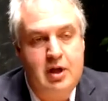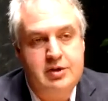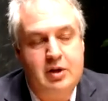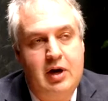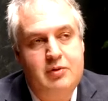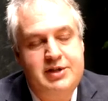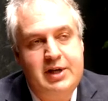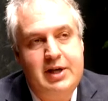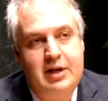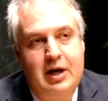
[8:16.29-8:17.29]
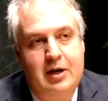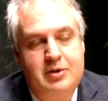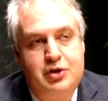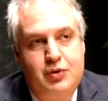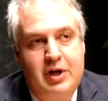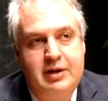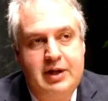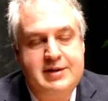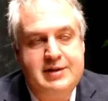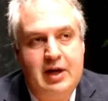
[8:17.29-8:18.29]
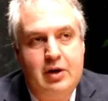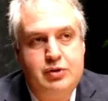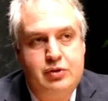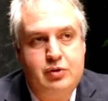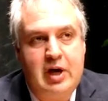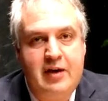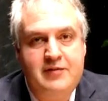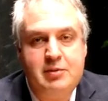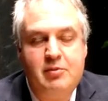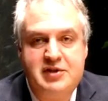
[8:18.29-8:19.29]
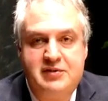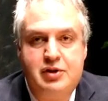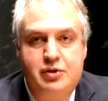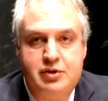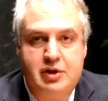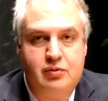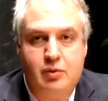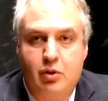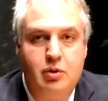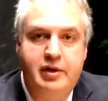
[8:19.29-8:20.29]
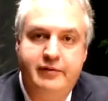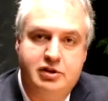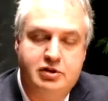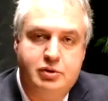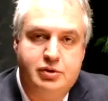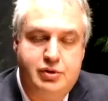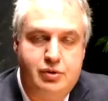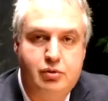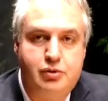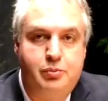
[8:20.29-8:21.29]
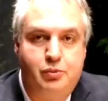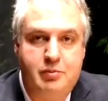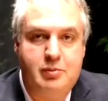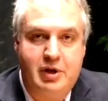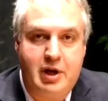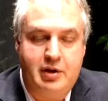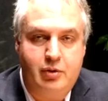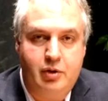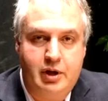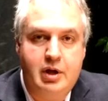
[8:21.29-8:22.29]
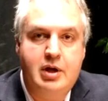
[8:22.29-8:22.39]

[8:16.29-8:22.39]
So I would say uh, the trend is now to have some of those features that were only available to ultra premium category